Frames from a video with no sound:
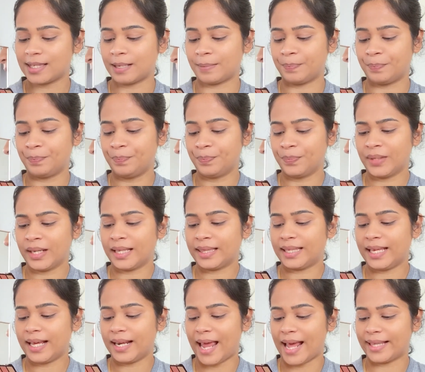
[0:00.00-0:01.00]

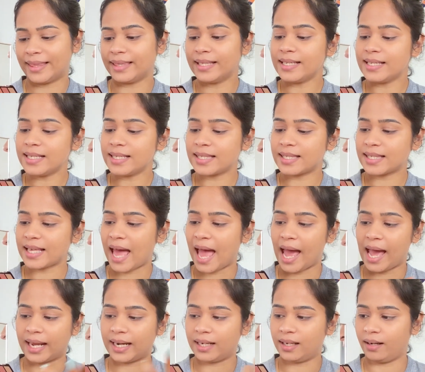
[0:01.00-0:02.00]
something like this,
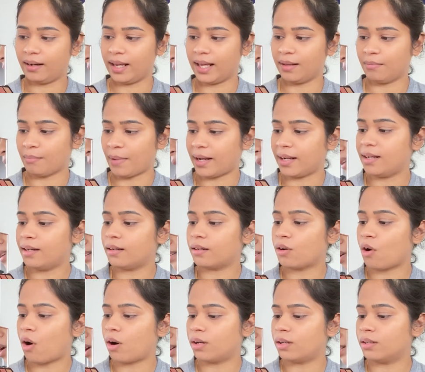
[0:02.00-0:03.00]
and in my inner
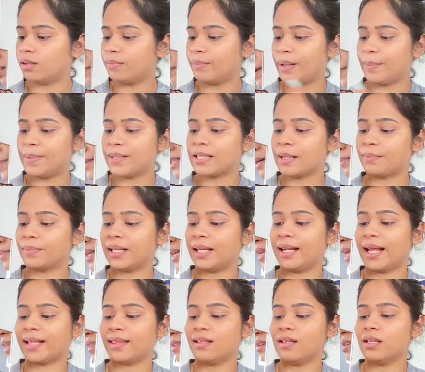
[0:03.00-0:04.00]
corner maybe
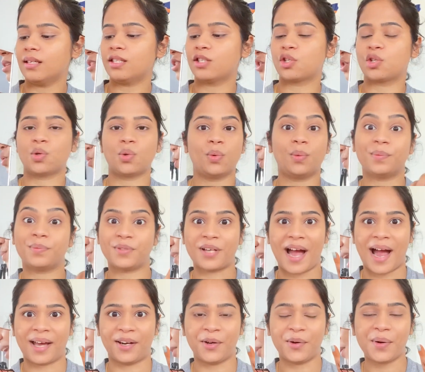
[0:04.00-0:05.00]
something like this to,
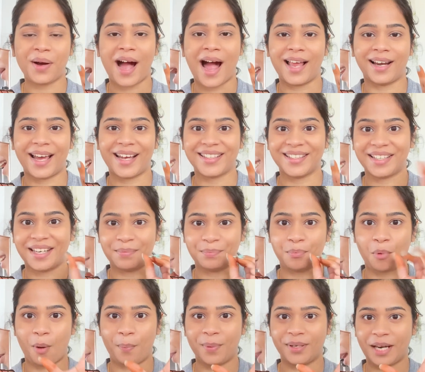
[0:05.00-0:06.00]
I don't know, highlight it and
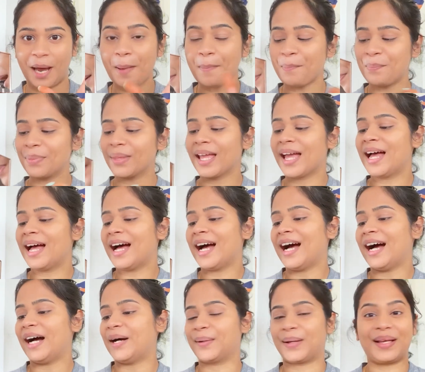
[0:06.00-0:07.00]
pop it up.
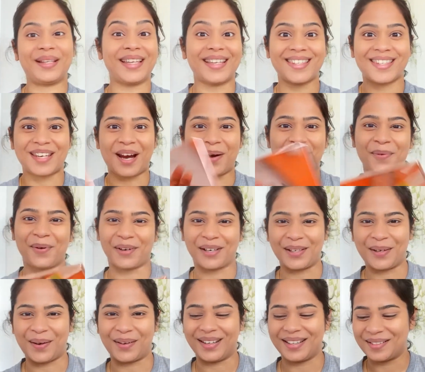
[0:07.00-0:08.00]
Okay, let's start
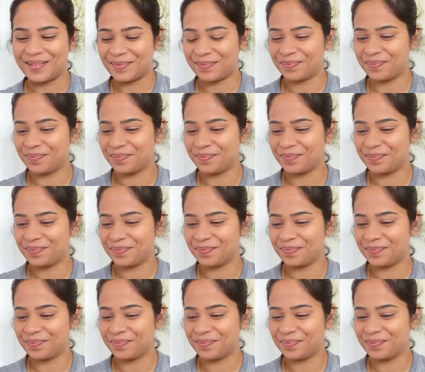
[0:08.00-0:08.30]
working on it.